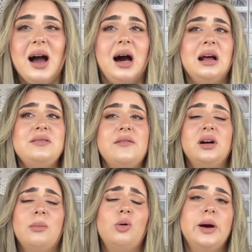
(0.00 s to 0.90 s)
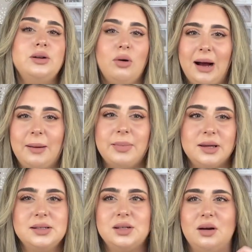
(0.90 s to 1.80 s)
And I've never come away not
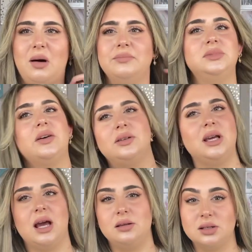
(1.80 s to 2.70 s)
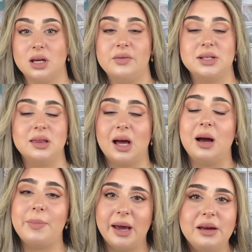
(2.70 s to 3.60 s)
happy. So I'm definitely getting the service that
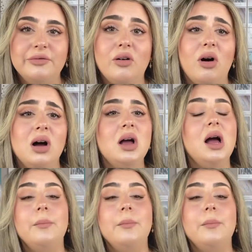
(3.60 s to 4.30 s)
I pay for.